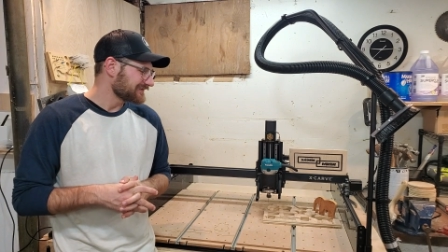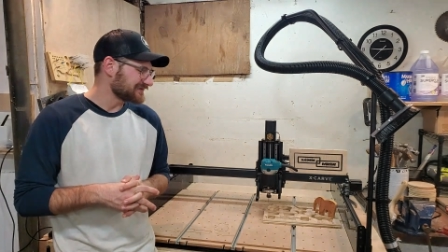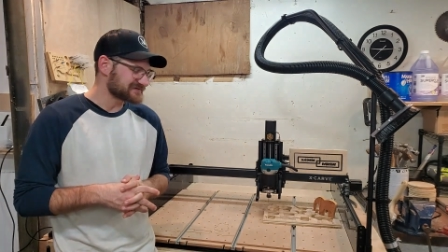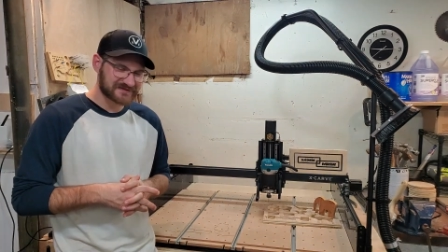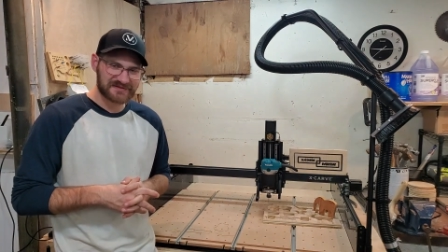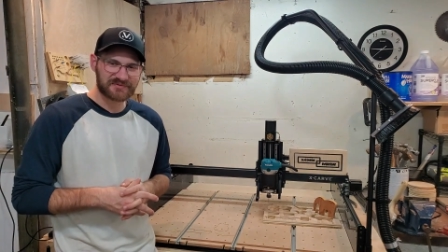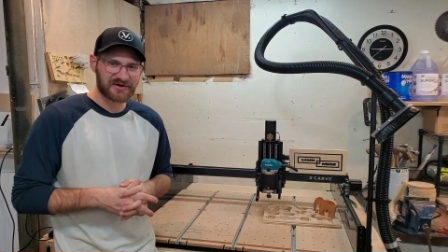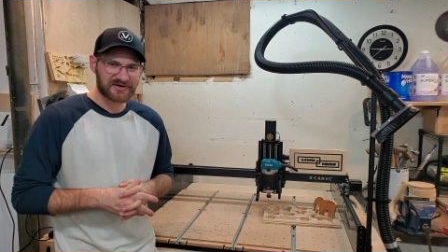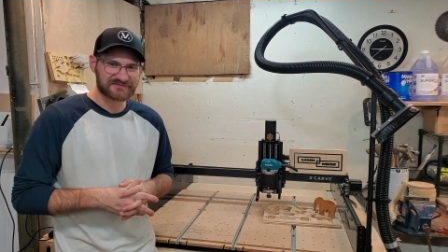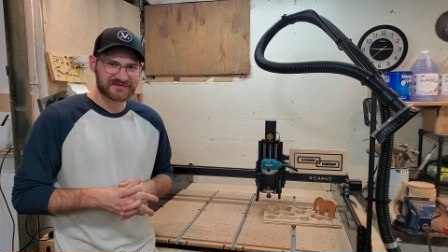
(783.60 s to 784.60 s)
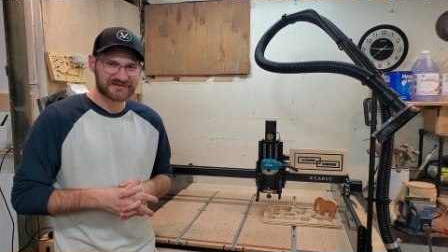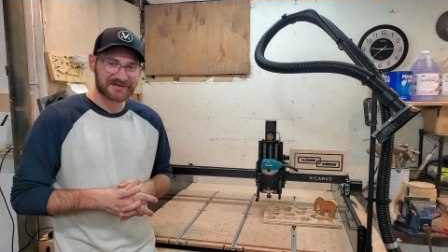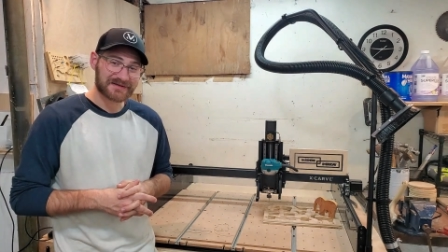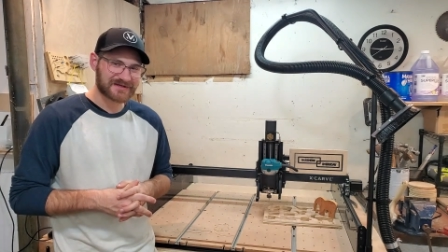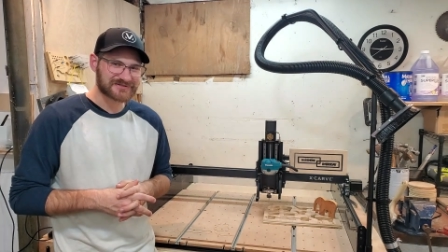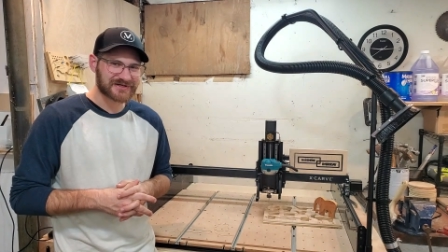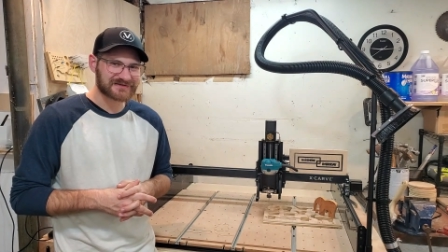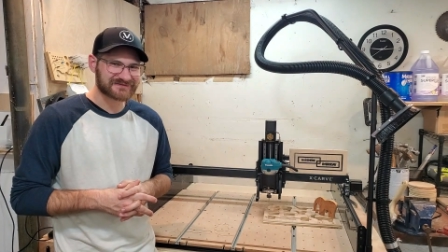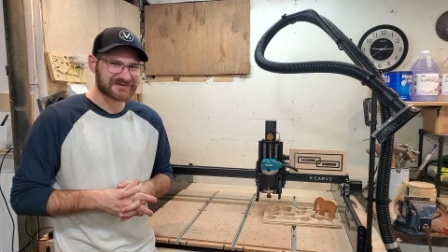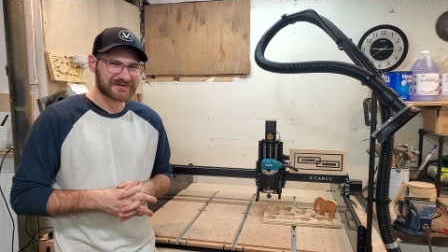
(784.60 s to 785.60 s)
let's keep carving. Catch you
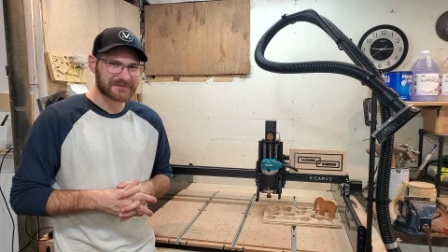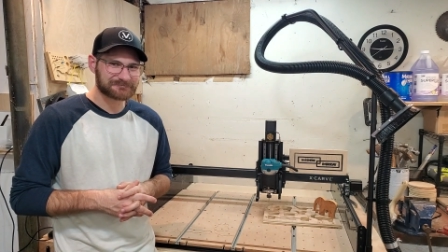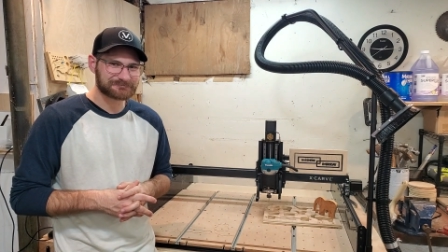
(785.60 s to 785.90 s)
guys later.